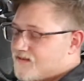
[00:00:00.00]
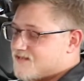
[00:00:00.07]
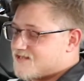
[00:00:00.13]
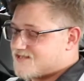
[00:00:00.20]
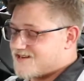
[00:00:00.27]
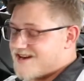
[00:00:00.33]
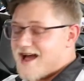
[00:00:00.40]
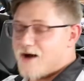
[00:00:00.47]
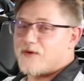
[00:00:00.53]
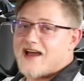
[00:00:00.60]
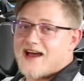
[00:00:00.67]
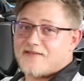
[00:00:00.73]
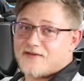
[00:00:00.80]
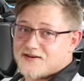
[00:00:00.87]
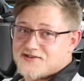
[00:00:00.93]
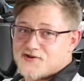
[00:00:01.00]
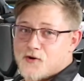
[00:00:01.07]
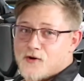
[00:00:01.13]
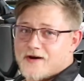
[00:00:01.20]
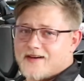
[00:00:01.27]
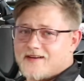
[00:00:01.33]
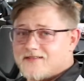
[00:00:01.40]
So now we have our
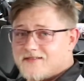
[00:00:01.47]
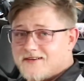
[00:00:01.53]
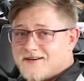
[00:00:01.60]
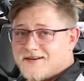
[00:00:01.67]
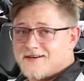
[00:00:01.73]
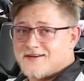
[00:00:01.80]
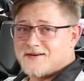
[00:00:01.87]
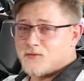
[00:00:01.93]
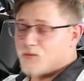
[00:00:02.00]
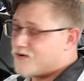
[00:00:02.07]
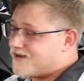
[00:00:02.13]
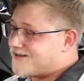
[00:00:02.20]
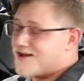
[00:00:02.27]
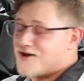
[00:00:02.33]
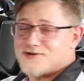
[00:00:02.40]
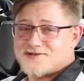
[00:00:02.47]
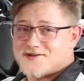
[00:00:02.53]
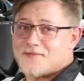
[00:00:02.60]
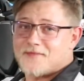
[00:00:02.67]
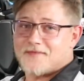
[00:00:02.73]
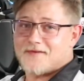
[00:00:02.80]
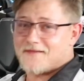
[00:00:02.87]
toy. We know
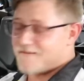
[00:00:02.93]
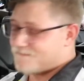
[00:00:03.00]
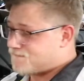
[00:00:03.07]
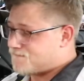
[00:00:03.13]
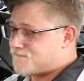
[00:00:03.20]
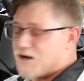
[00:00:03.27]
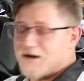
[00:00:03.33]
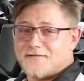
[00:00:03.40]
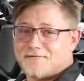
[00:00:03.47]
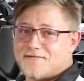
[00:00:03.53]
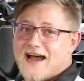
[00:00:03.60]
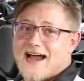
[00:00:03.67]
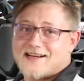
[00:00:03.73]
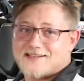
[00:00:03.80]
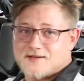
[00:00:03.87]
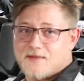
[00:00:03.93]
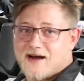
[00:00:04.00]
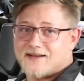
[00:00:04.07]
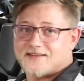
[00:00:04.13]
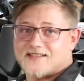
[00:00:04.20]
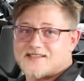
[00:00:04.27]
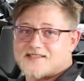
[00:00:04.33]
some fun facts
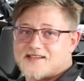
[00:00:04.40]
about this